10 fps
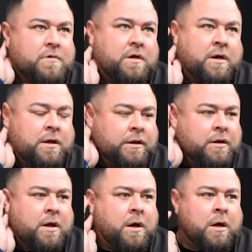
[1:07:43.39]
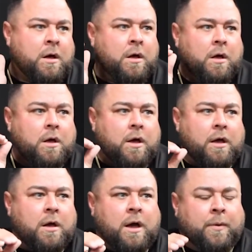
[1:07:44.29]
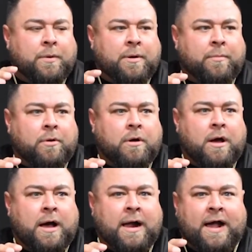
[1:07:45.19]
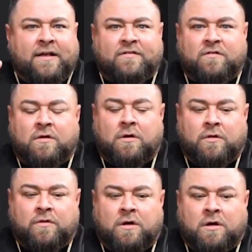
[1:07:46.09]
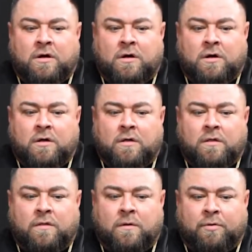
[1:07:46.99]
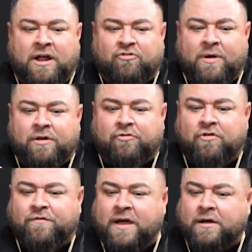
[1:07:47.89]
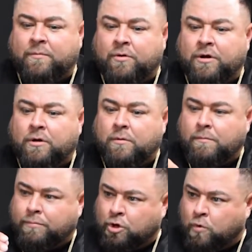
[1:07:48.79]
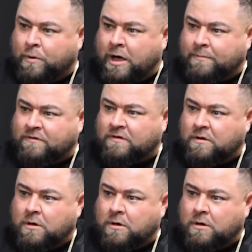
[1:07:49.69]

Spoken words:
and I remember I asked the branch manager if I could bring blow pops,